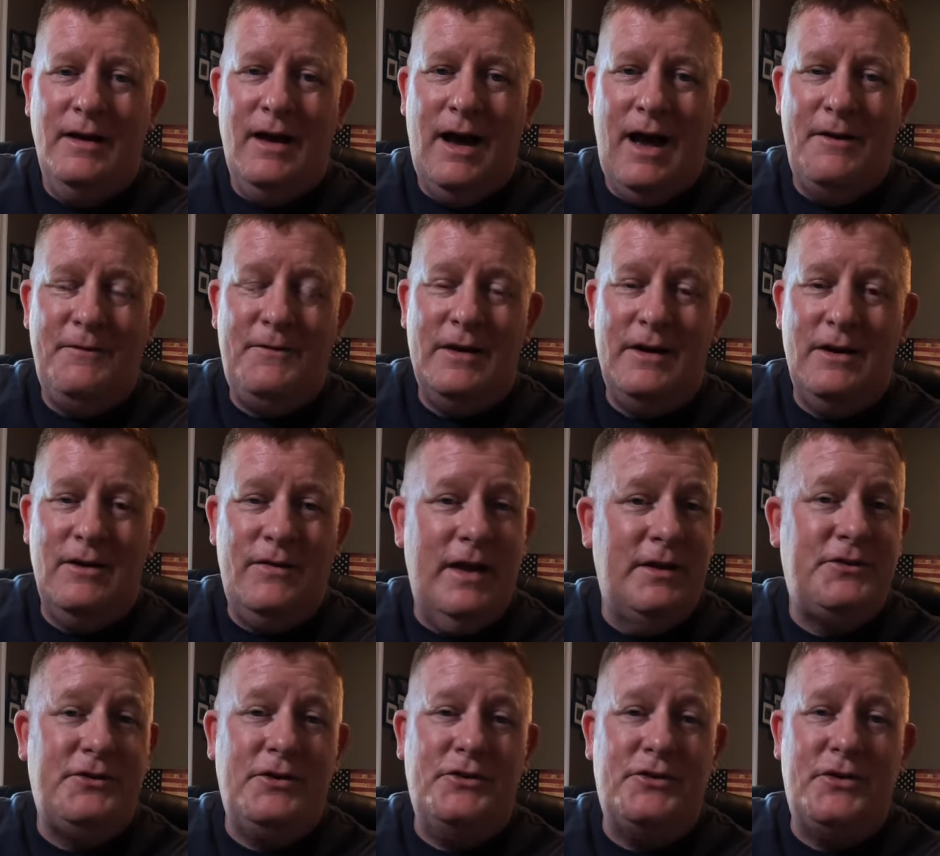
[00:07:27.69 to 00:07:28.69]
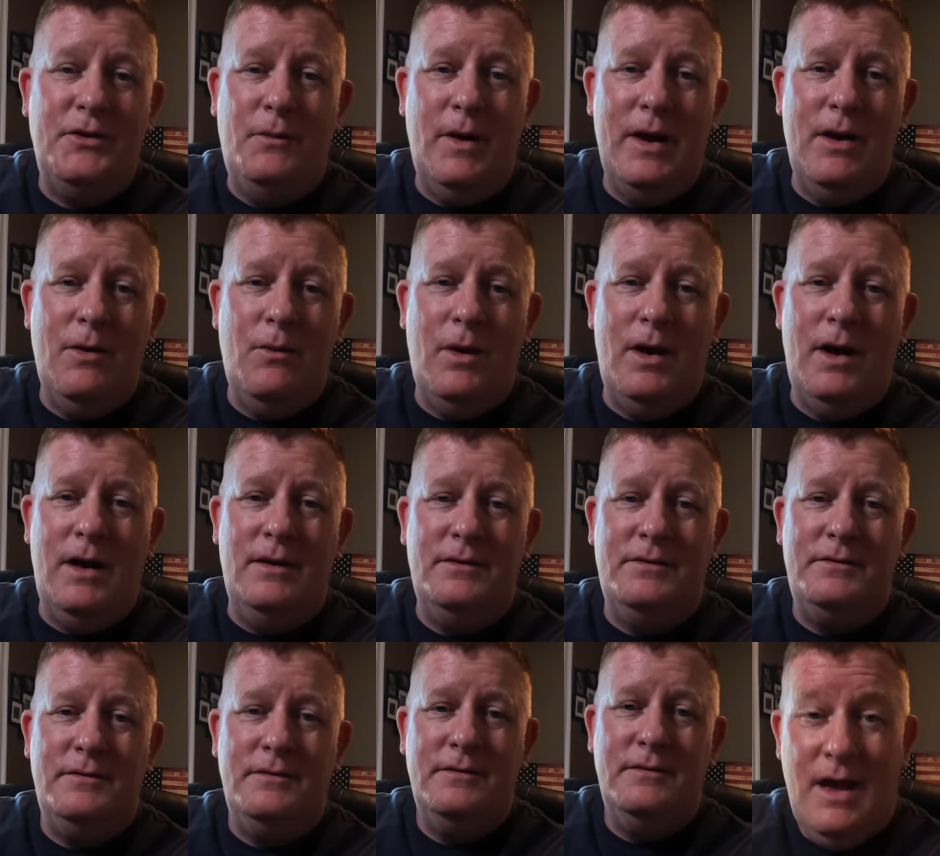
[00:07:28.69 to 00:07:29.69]
I figured that's just the way it
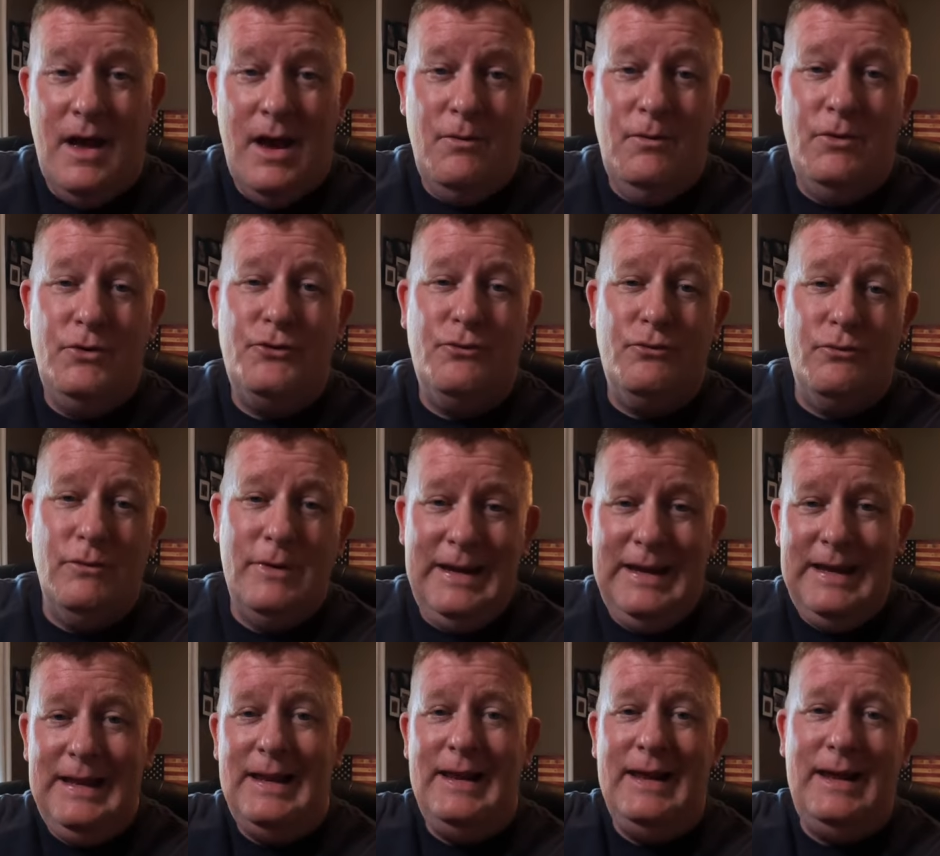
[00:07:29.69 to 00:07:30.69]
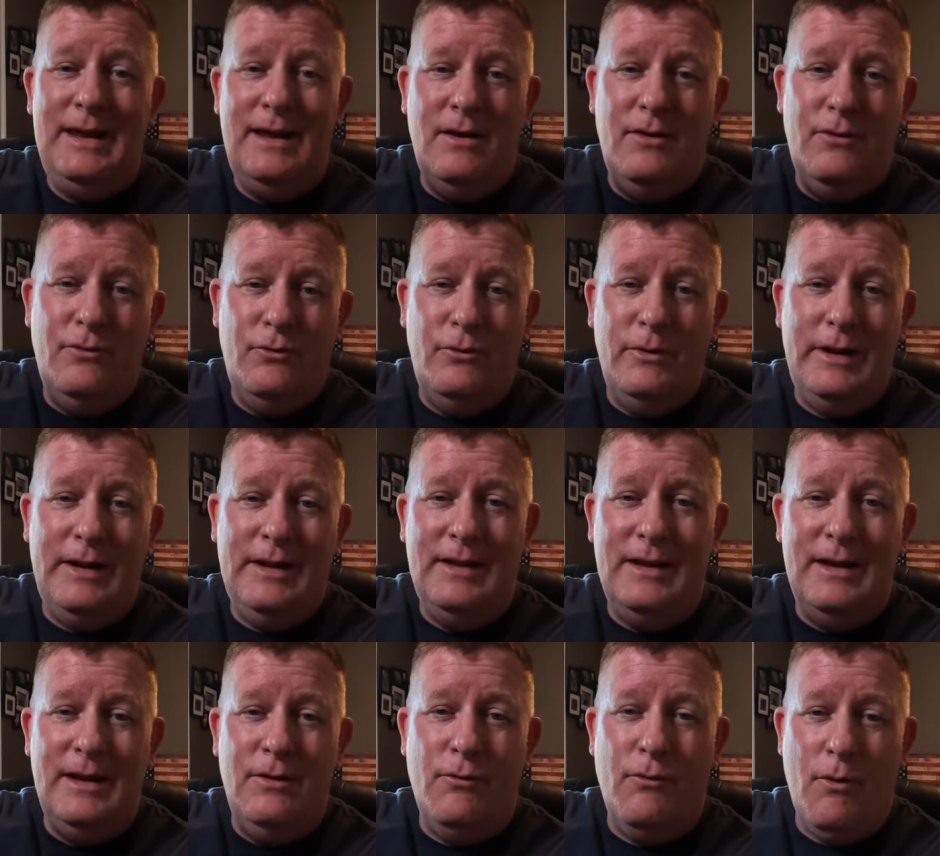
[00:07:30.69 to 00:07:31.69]
was. I was really,
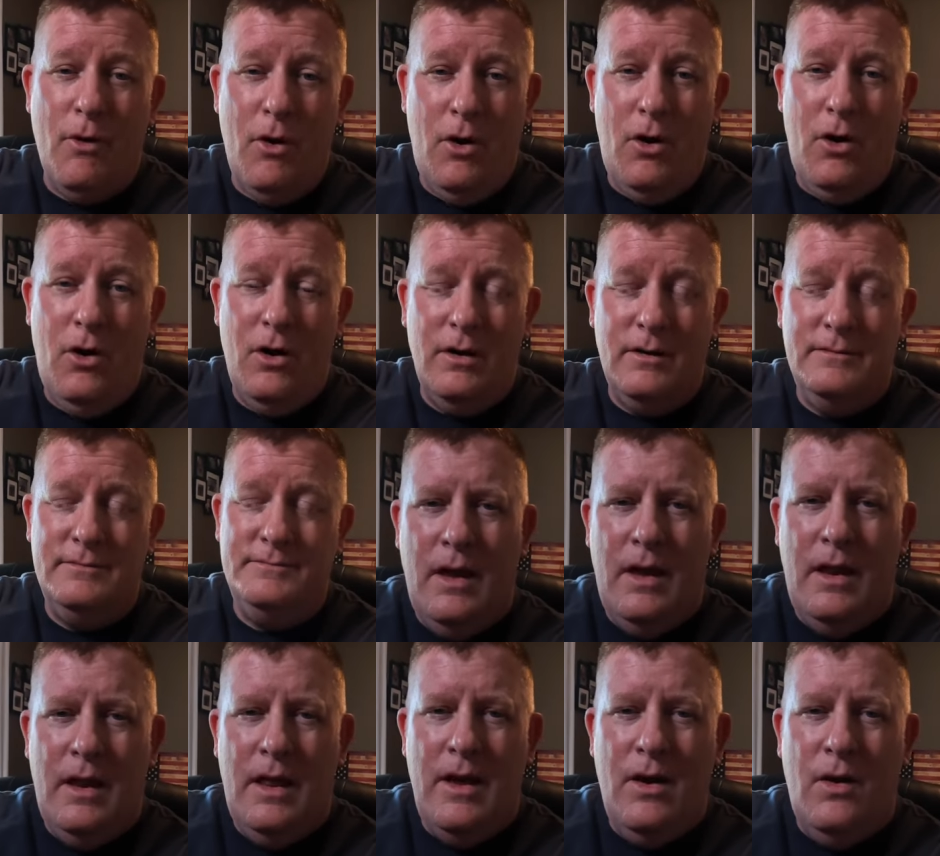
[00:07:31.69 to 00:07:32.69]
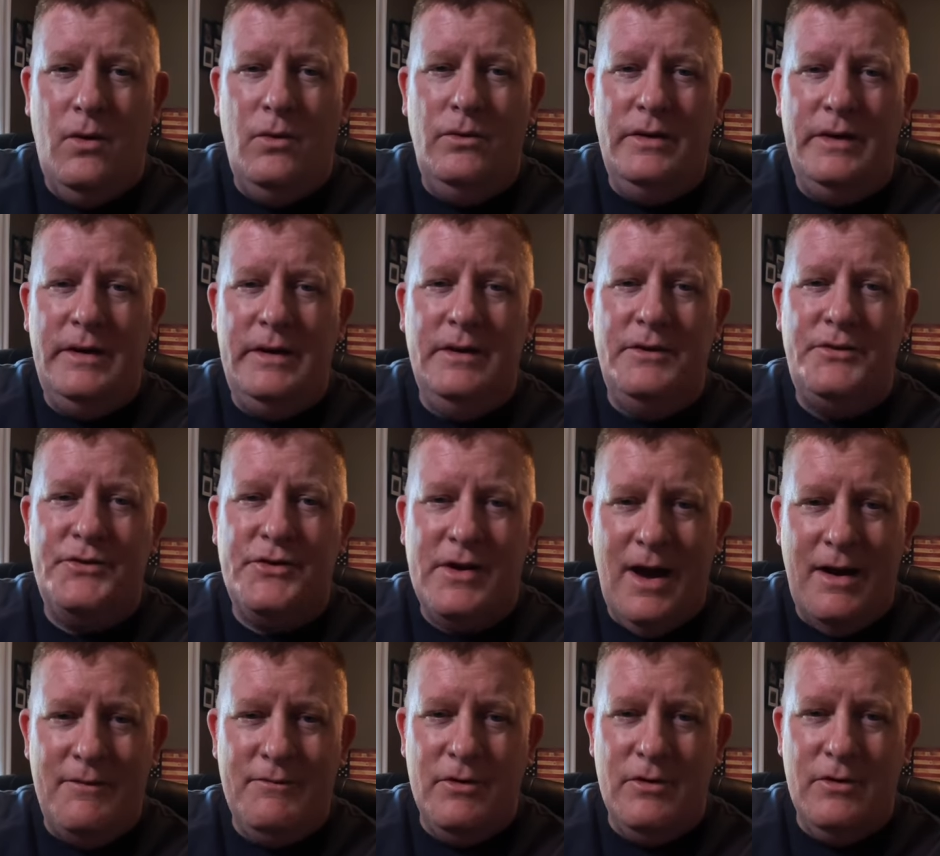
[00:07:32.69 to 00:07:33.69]
really wrong. And I only
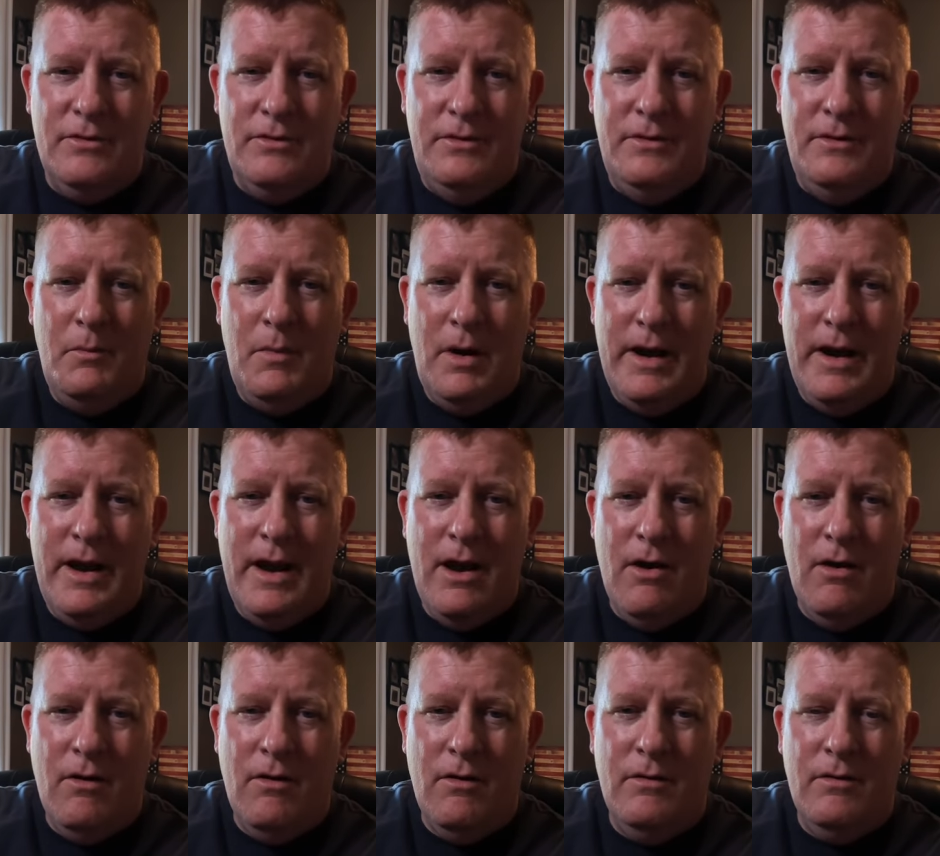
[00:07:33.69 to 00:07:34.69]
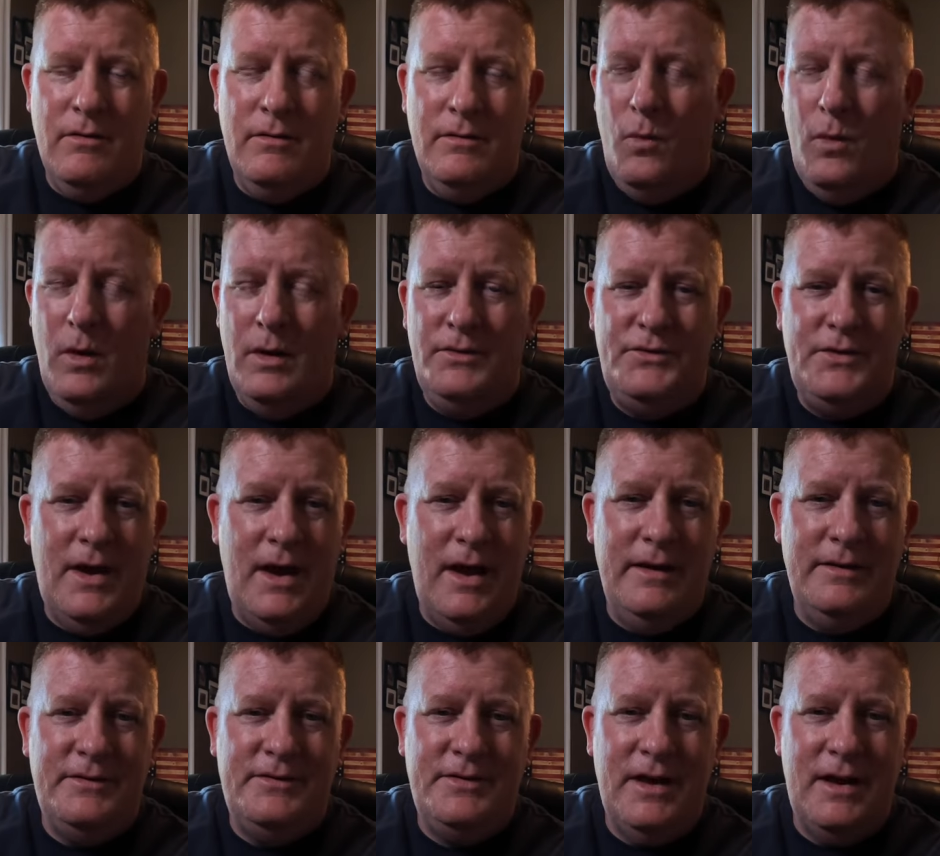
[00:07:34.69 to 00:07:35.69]
discovered my error once
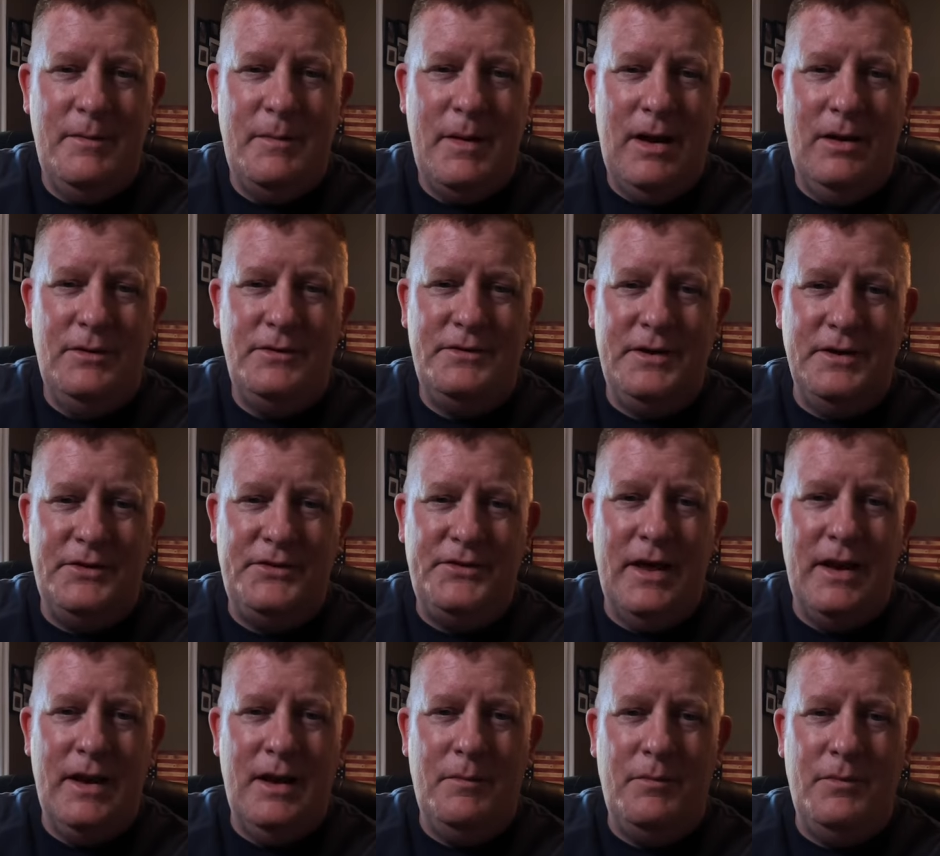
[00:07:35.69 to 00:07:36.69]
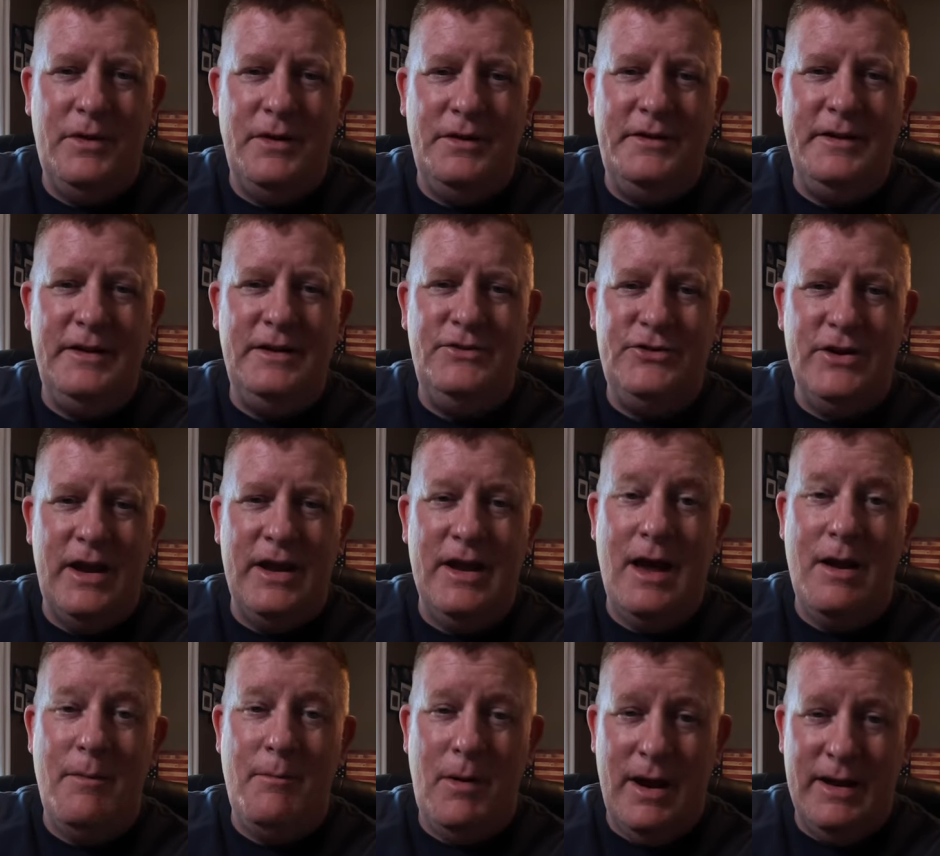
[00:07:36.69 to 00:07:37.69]
I set about to set up the
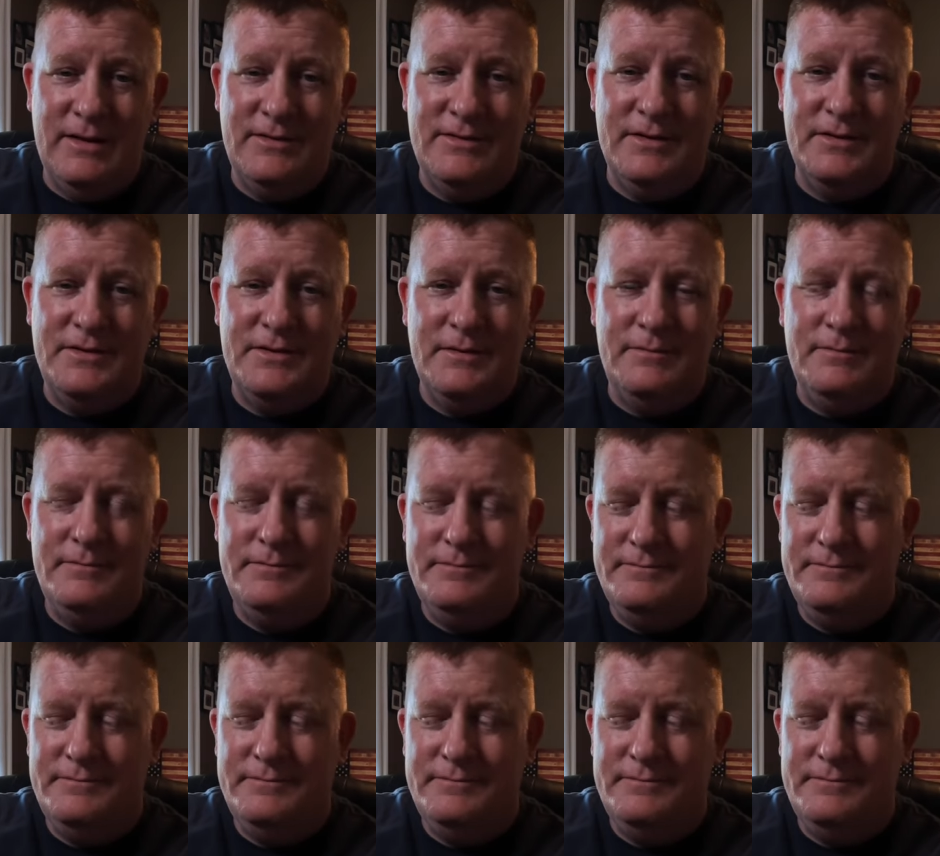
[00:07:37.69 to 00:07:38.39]
DJI mic system.